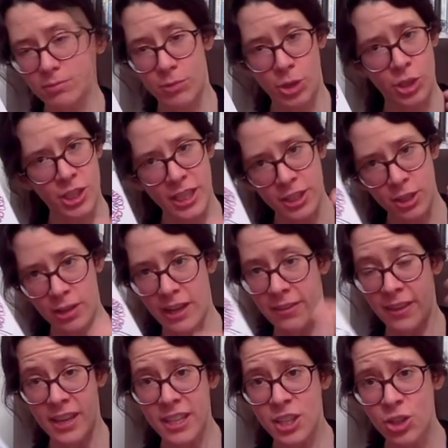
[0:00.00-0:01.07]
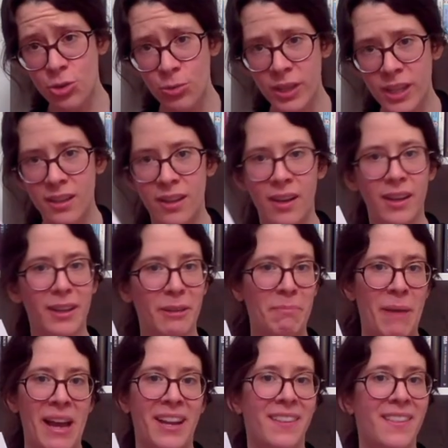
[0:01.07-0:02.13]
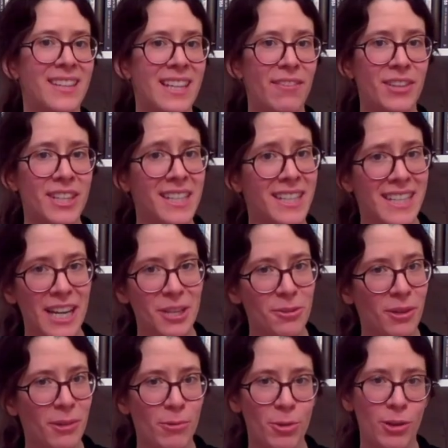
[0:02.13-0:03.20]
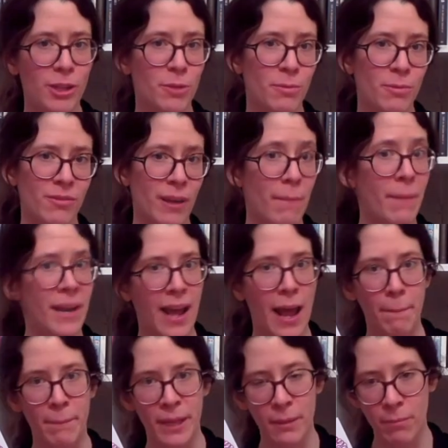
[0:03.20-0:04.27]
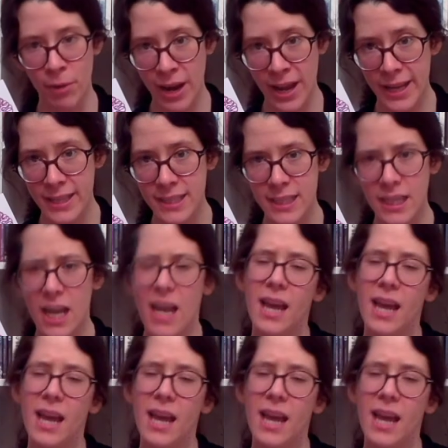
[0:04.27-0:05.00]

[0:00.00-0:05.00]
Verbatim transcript: she takes a look at the history, like back in the seventeenth century, they were trying to prove that men had bigger brains.